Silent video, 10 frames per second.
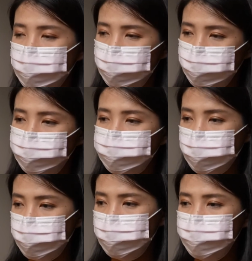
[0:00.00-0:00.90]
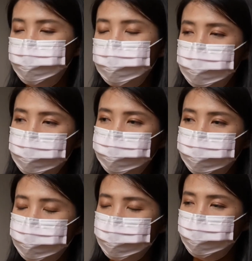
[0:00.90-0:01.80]
a lot of patients receive
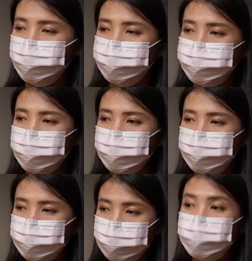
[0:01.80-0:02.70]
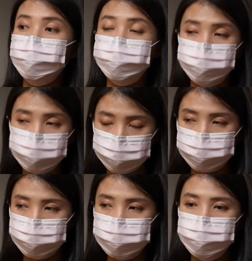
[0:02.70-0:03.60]
um, the
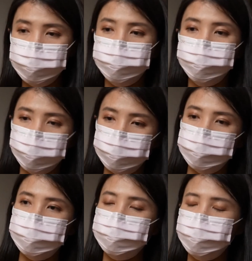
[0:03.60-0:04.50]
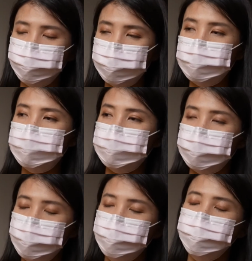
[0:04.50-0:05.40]
medication reported that they were
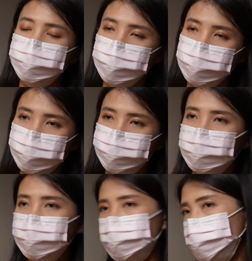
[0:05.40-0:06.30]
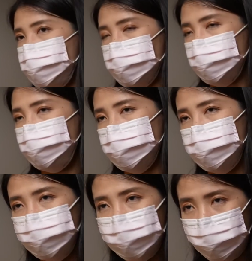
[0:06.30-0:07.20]
able to achieve headache freedom
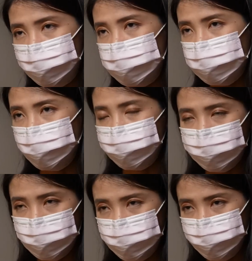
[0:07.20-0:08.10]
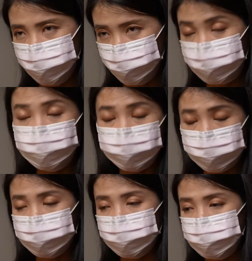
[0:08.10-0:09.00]
within two hours after they took the
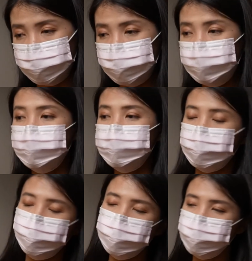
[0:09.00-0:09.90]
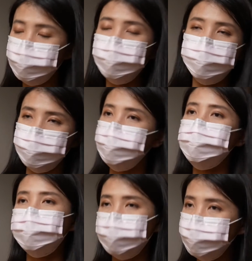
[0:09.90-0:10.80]
medication. That was similar to
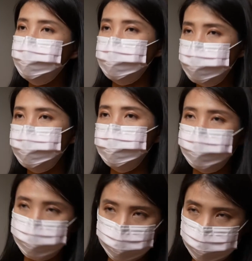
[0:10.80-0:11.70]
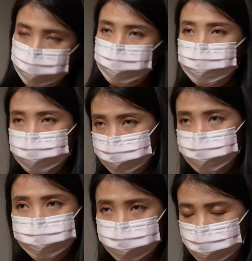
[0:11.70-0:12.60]
the numbers that was reported in
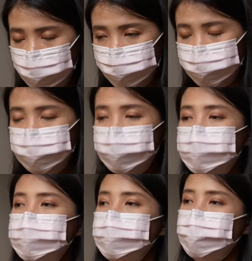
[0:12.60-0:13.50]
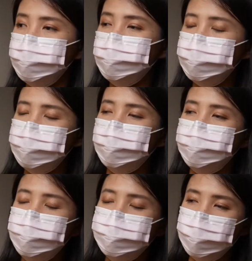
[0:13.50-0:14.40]
clinical trials. However,
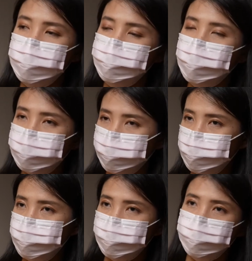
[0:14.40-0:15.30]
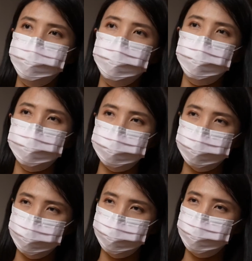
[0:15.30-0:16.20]
our patient population in the real world
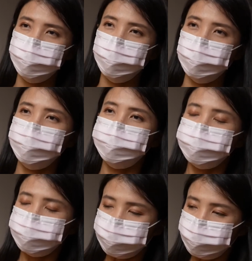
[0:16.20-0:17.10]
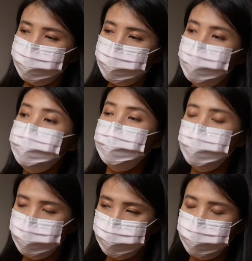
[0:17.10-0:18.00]
setting was more
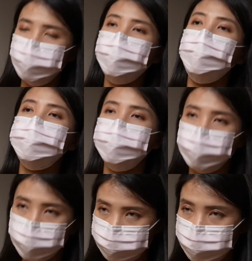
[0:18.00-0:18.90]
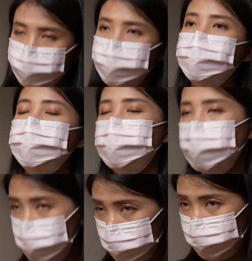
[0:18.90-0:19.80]
patients with chronic migraine, with
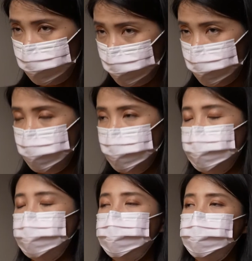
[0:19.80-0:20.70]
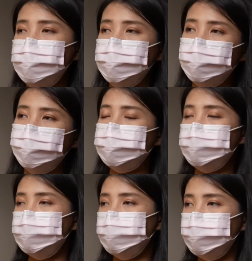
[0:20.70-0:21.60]
medication overuse, patients that have
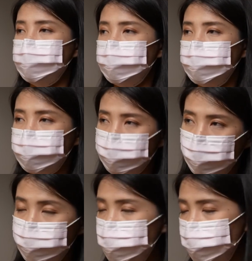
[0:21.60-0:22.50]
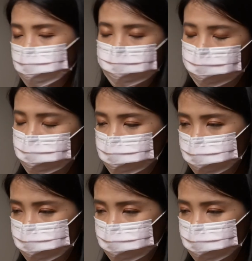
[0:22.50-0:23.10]
unsuccessful